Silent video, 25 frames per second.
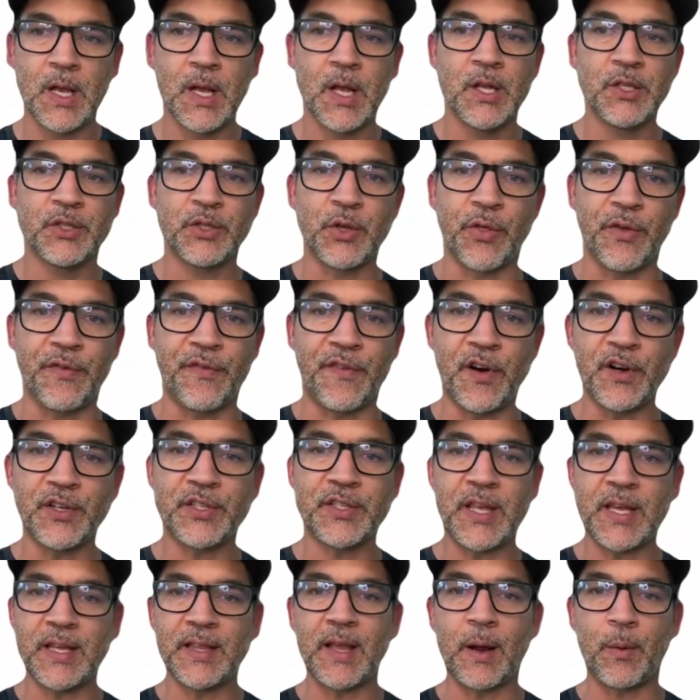So the
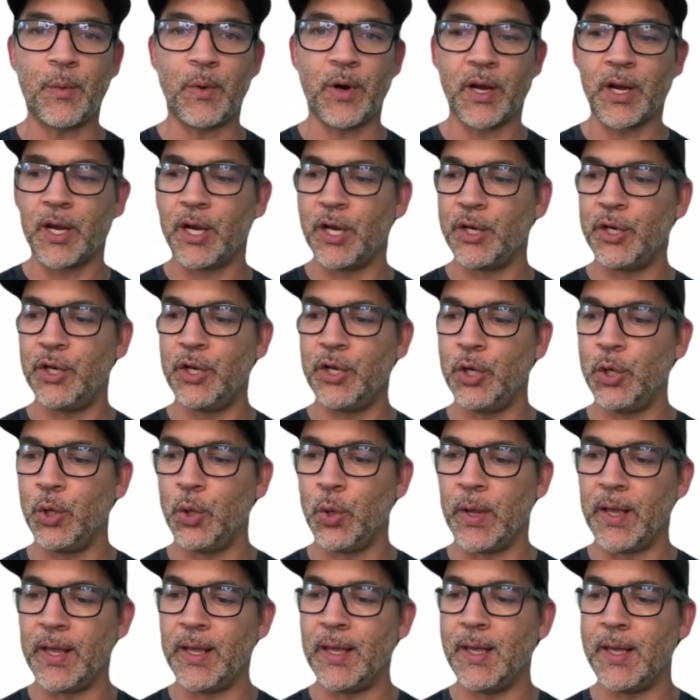first thing that we're going to
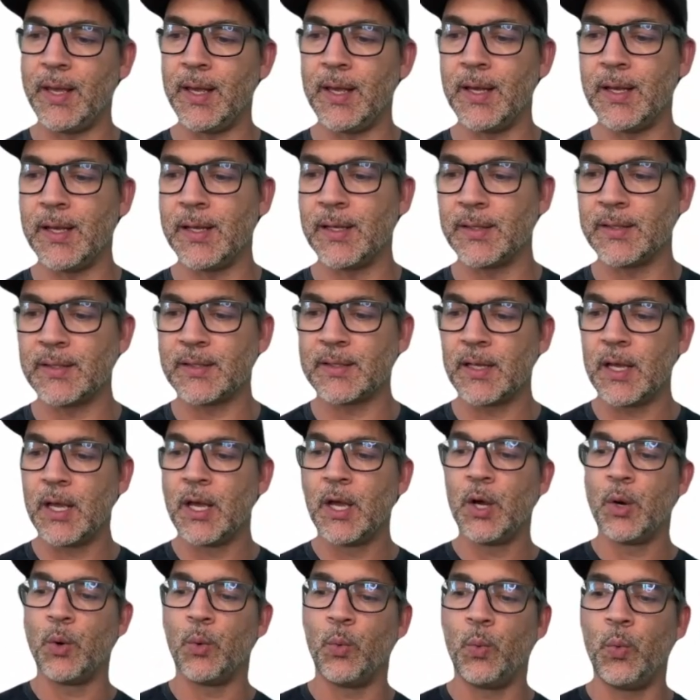do is
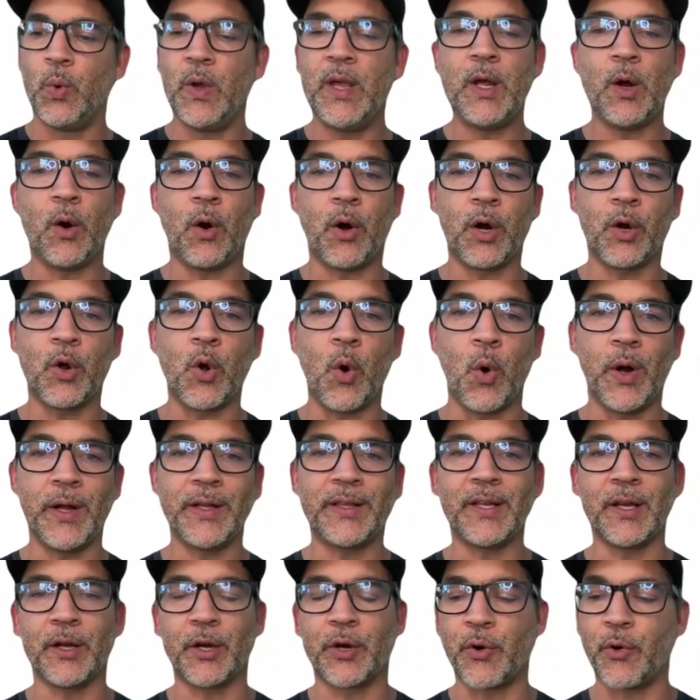we are going
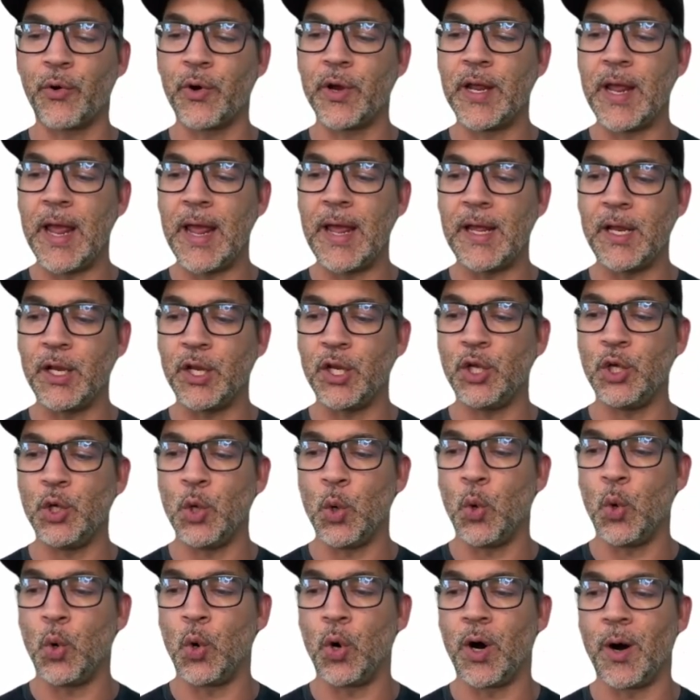to create
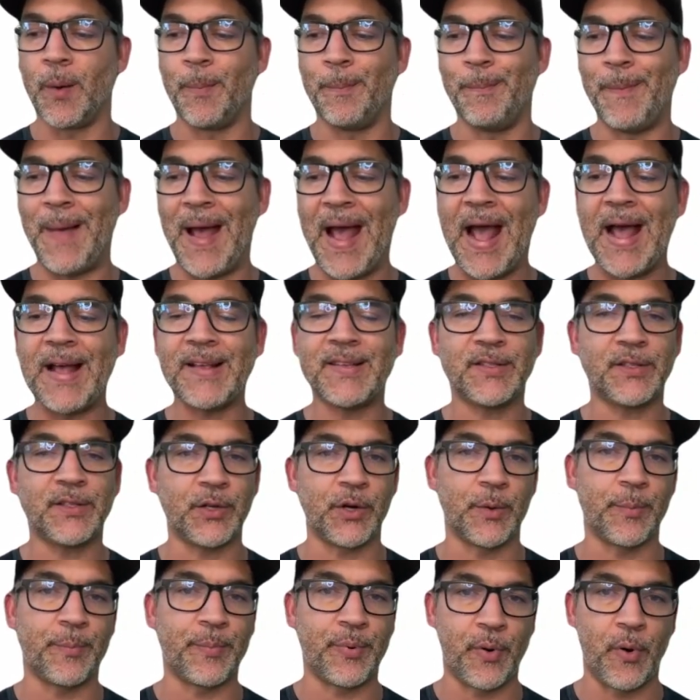your
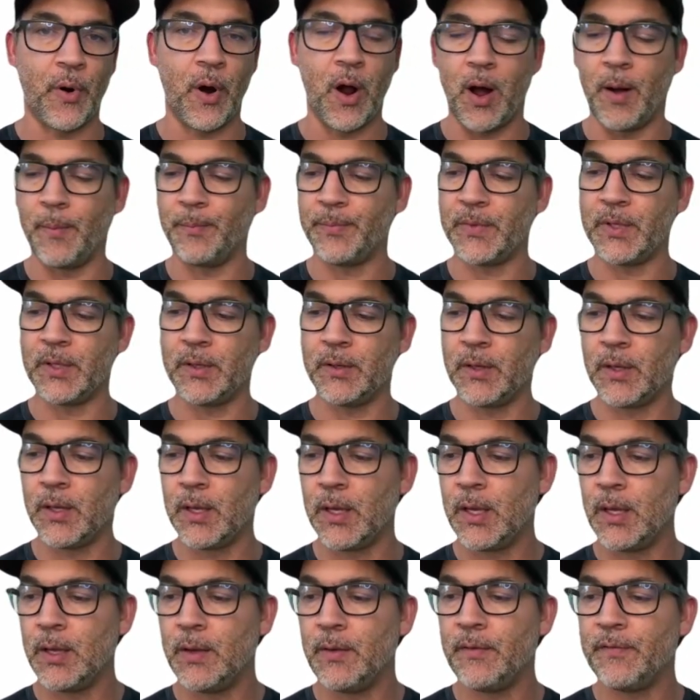master prompt
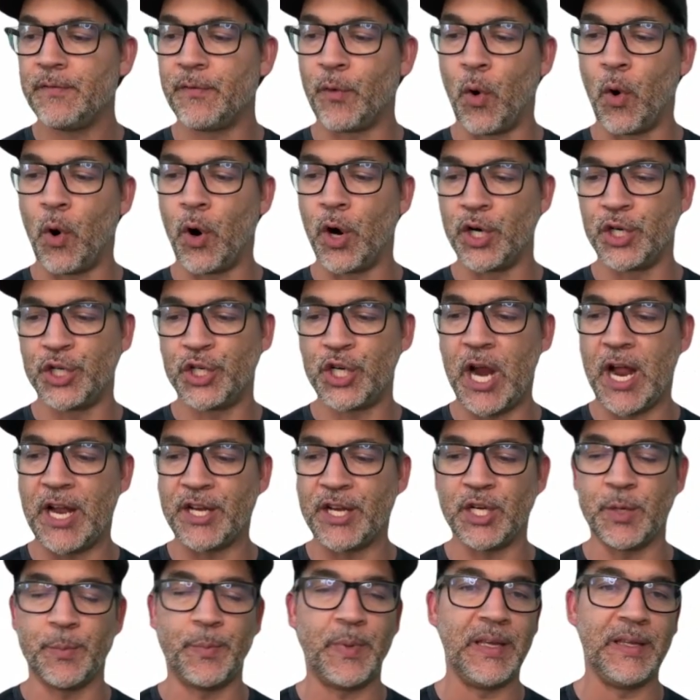for
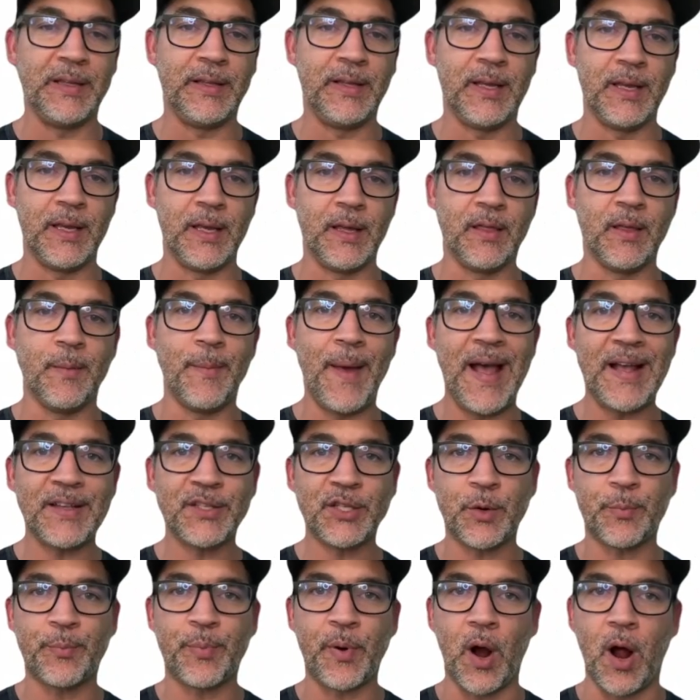ChatGPT. The
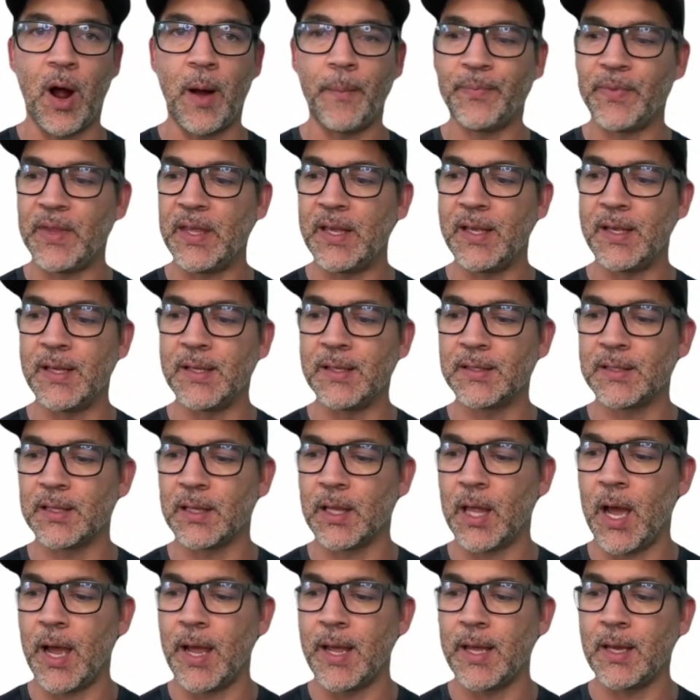master prompt is
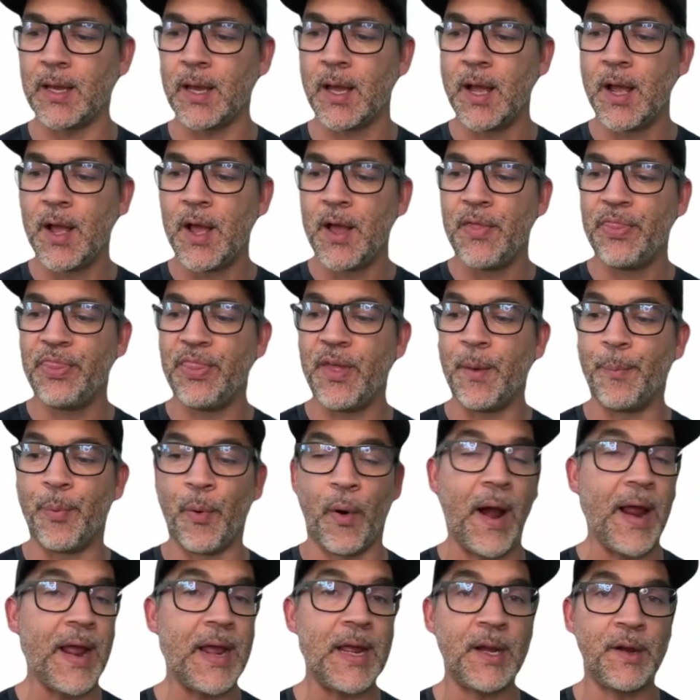like the
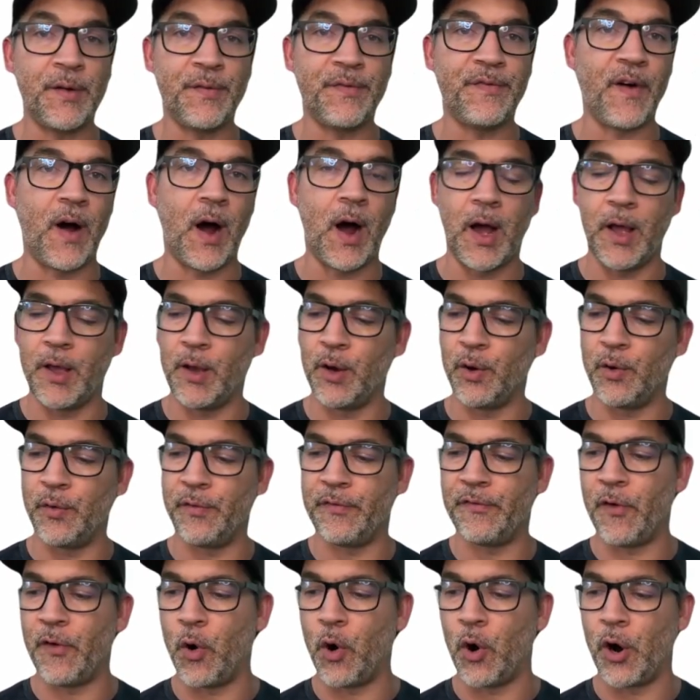brain file
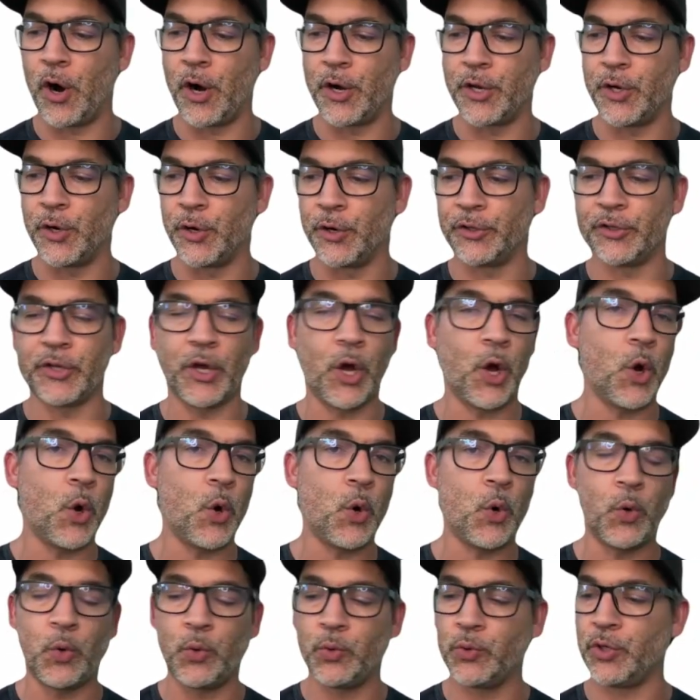for your
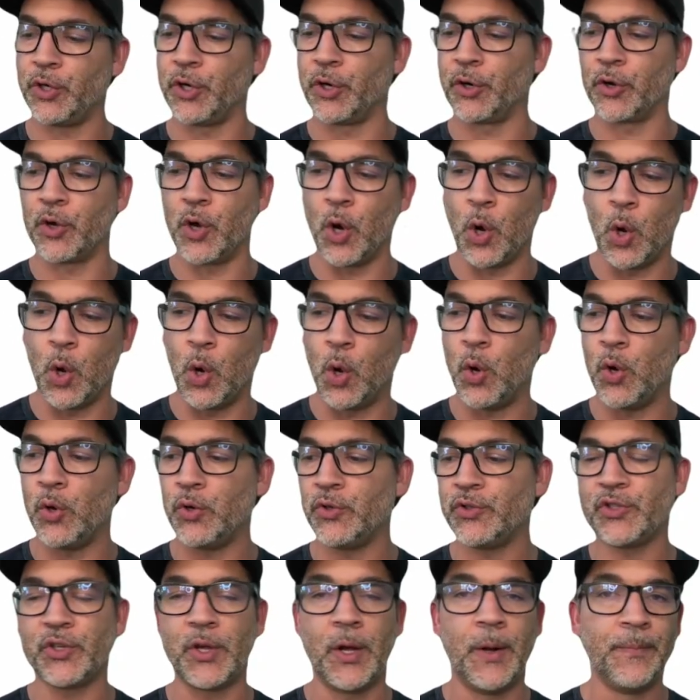tone, your
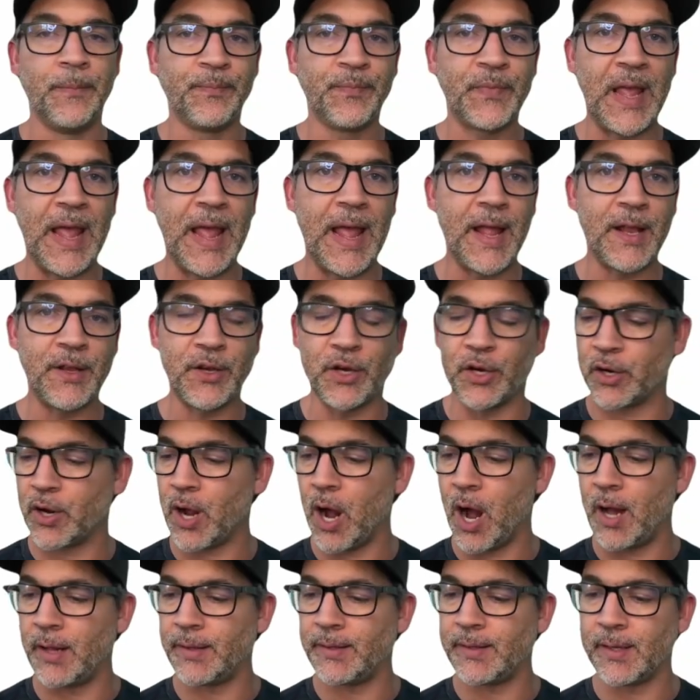goals, and your
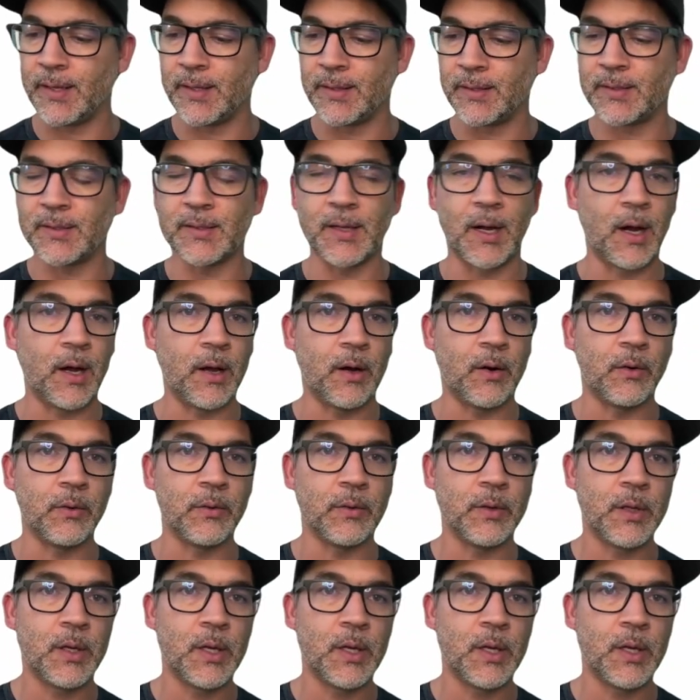content style.